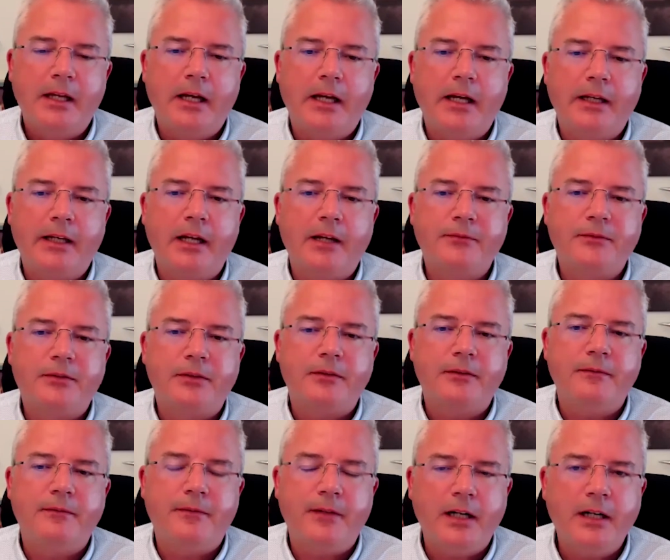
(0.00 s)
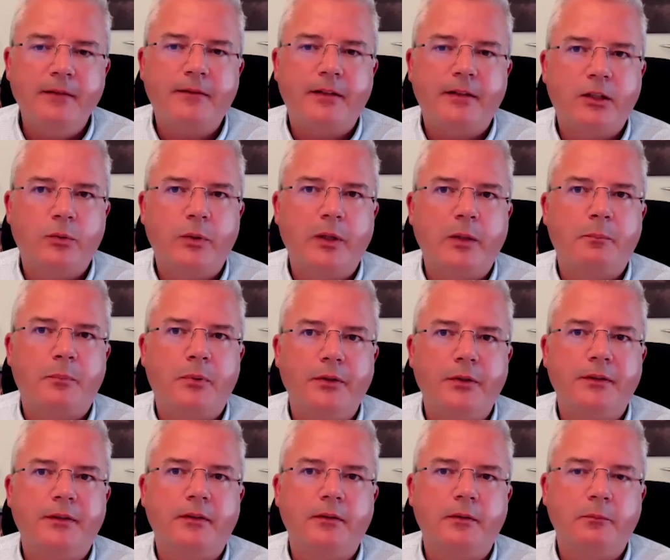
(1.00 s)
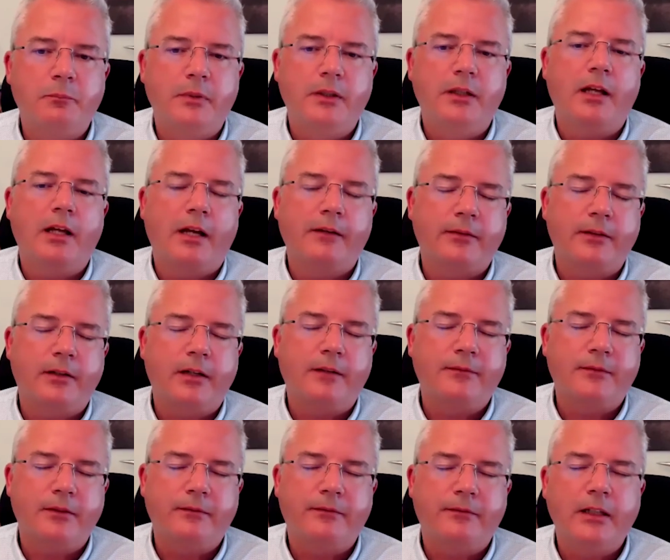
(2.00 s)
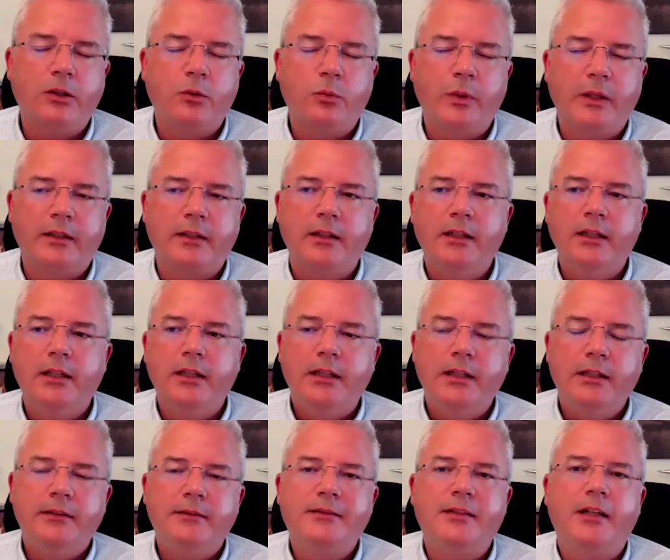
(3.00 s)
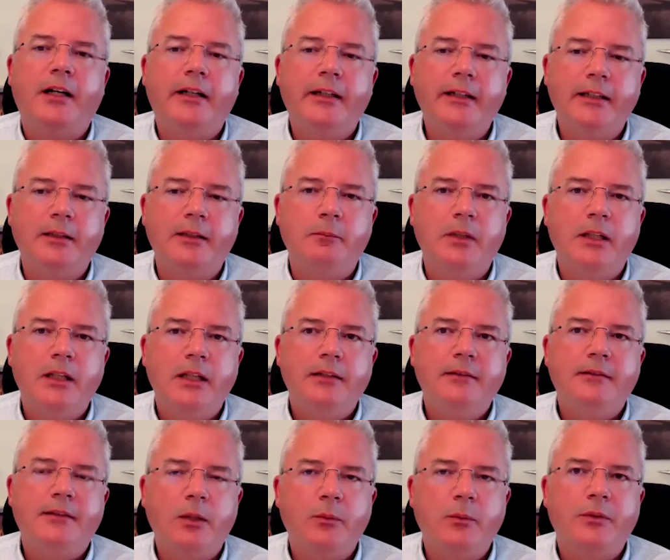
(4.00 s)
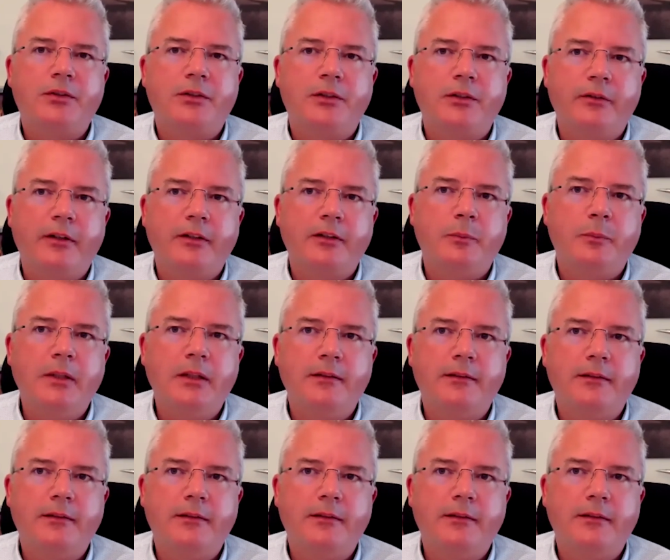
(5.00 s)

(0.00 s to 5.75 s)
And after a very, very quick point, after a very quick time, they would turn around to me and